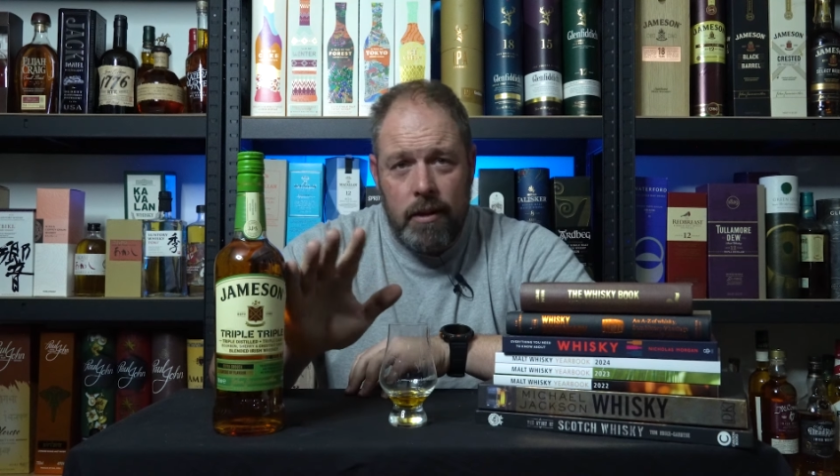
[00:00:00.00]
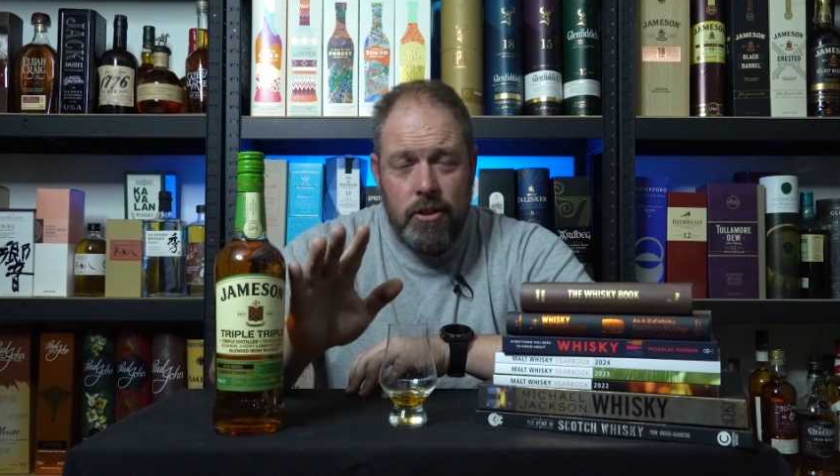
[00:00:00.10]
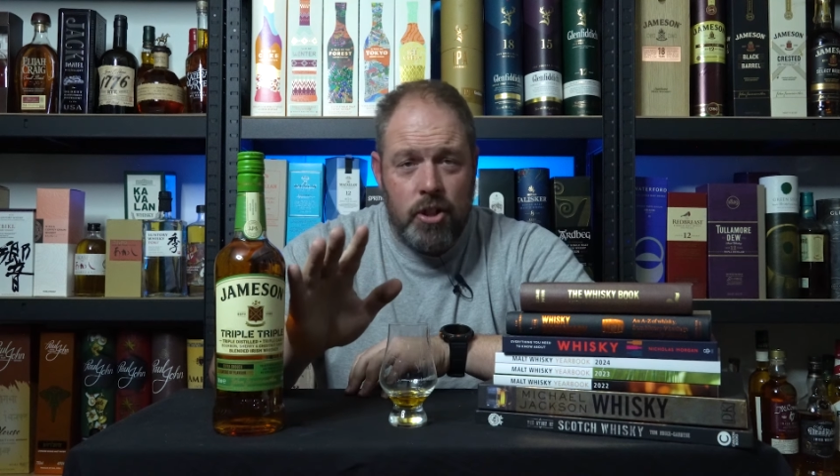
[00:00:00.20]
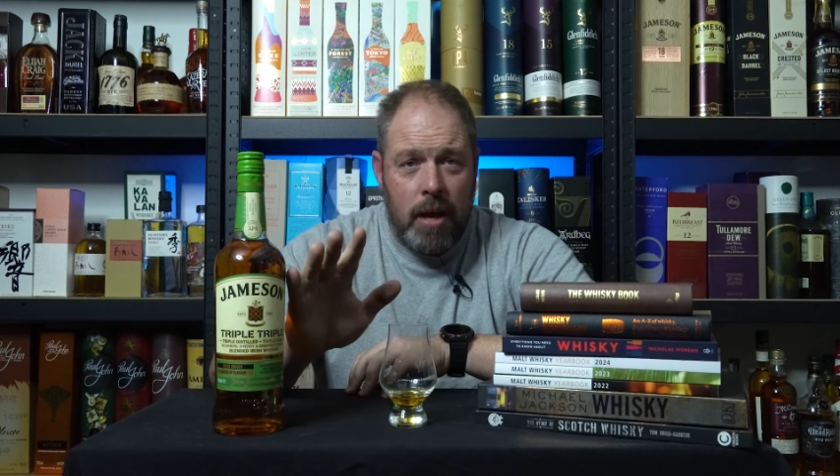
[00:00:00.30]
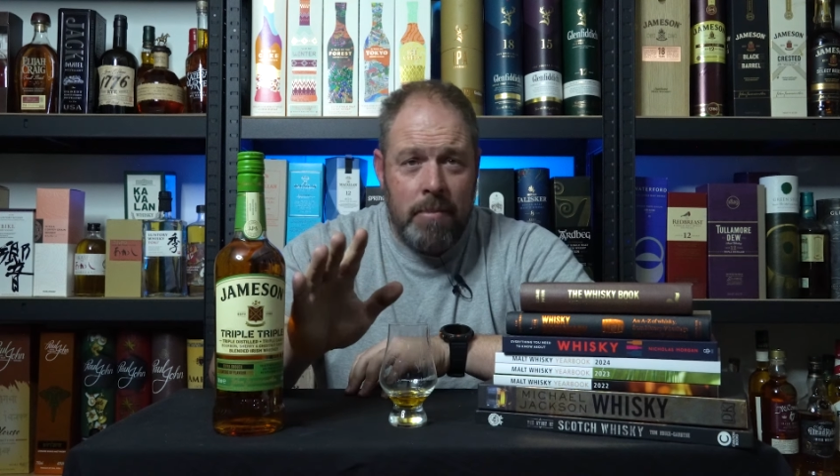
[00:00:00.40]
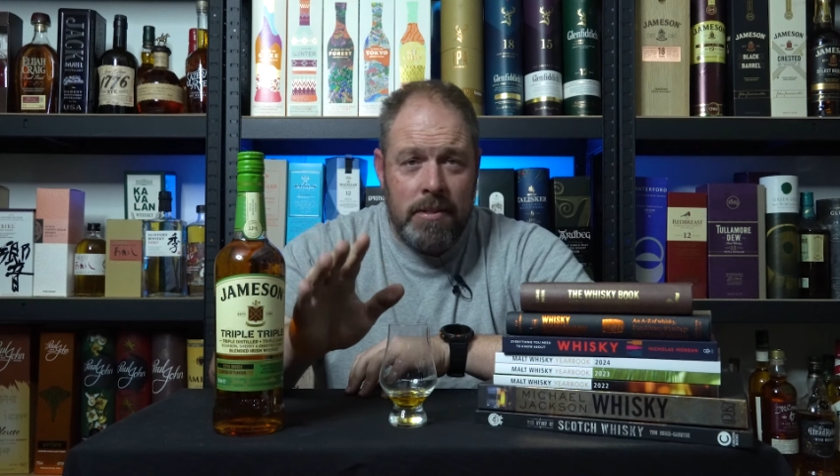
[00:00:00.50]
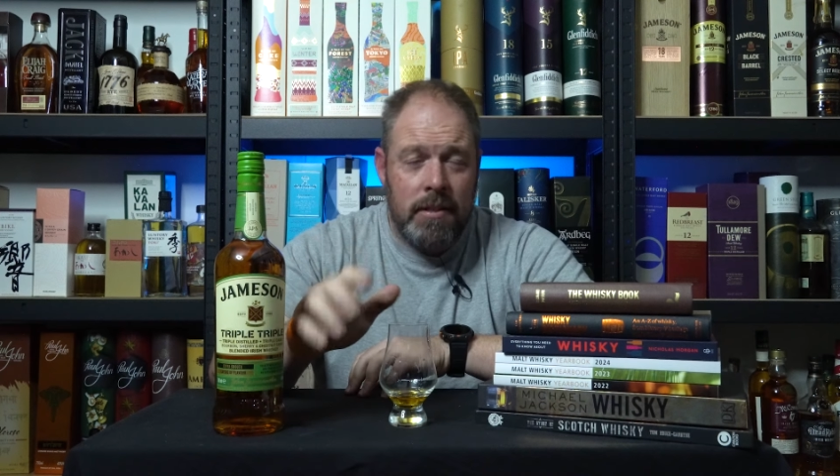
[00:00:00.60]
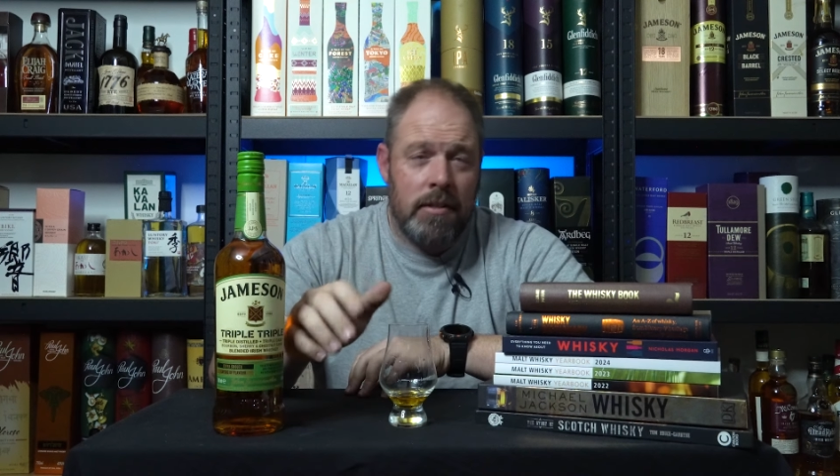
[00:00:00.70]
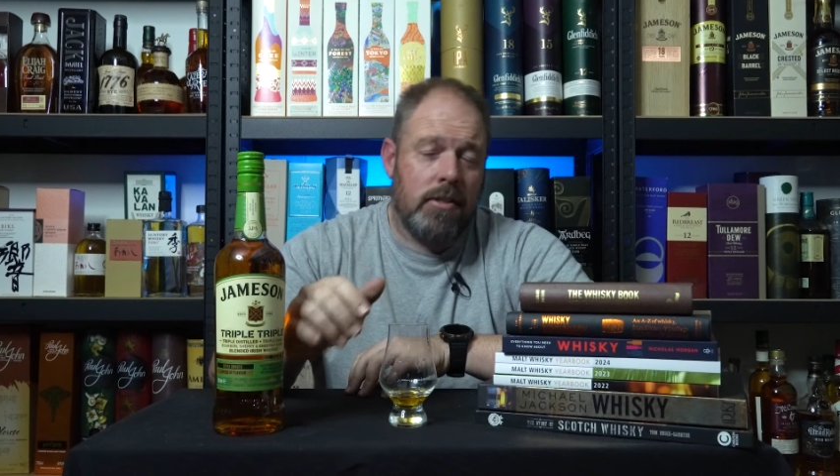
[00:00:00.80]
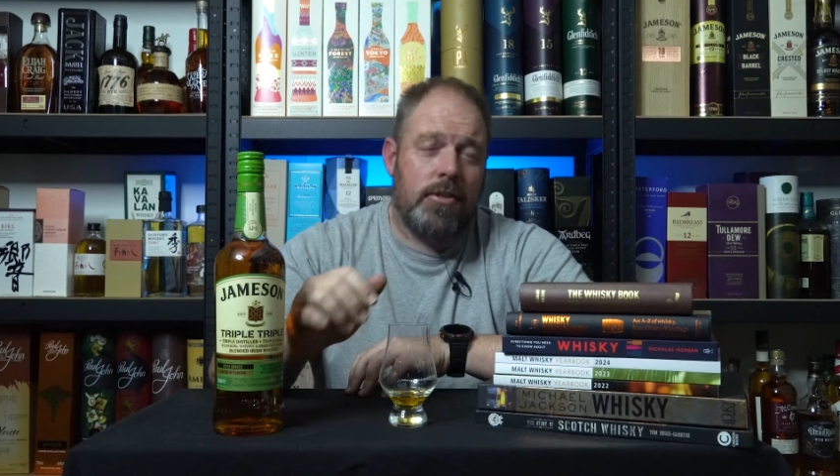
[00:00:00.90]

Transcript: is Jameson,